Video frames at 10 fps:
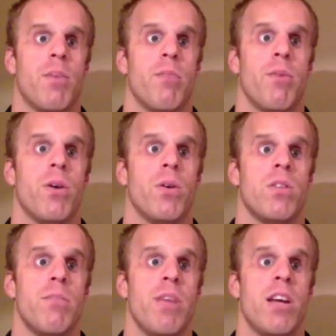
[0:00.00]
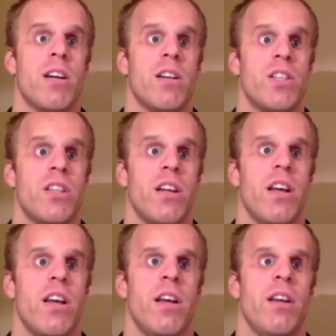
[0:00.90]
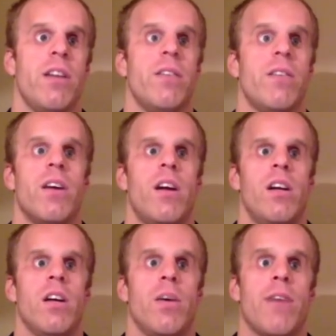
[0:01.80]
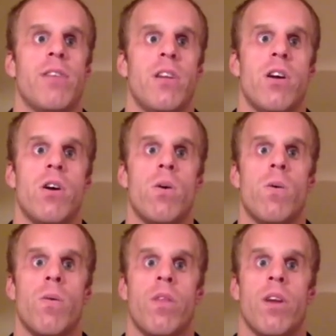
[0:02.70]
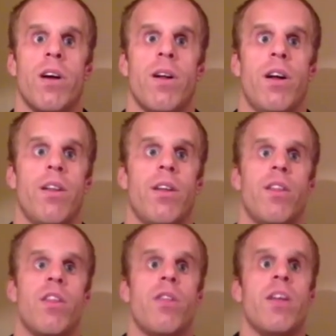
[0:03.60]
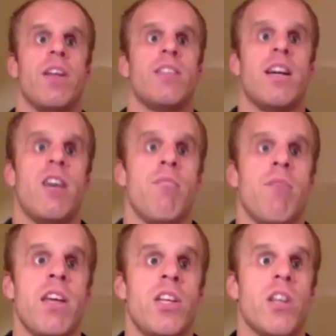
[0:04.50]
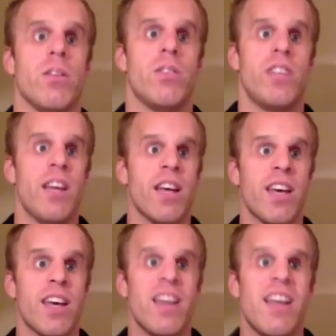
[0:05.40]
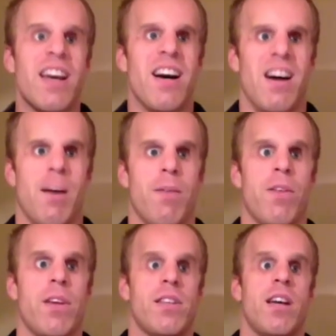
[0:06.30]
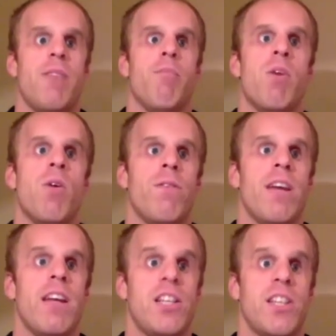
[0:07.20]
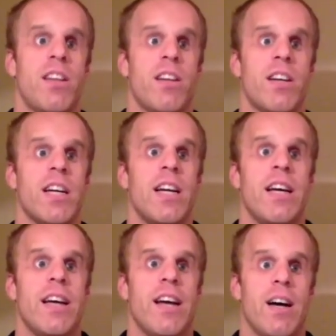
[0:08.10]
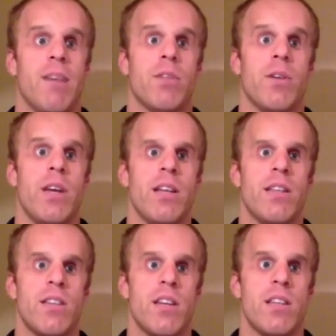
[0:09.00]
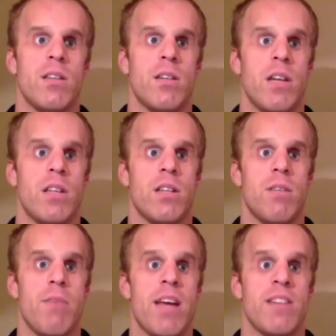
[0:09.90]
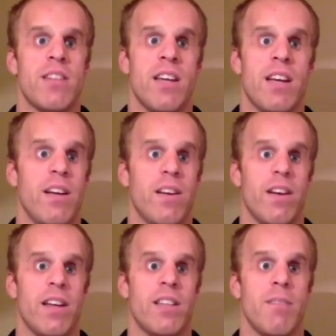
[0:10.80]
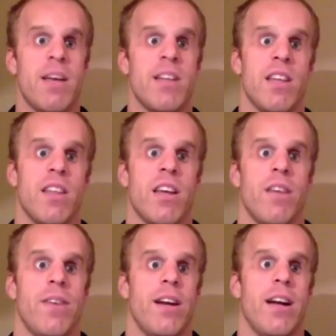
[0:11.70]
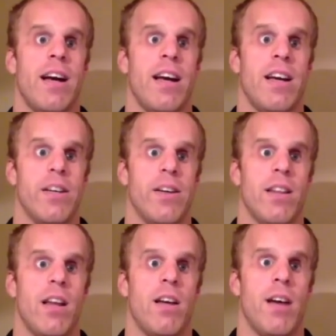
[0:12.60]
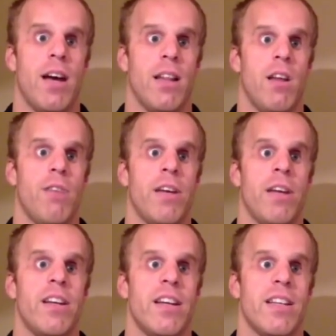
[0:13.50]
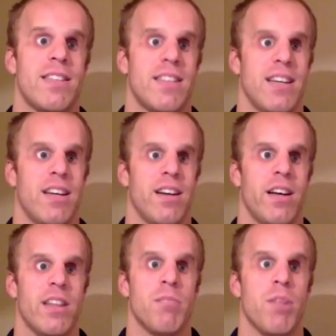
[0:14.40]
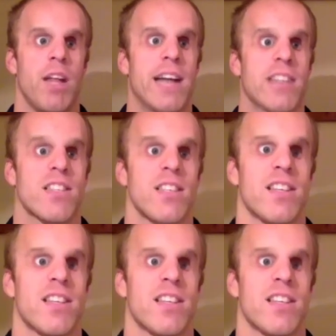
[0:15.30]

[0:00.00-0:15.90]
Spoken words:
composed demeanors, and you know, we have to know the things that make each other tick, the things that motivate each other. So it's an amazing thing. I mean, and I love it. It's a blast.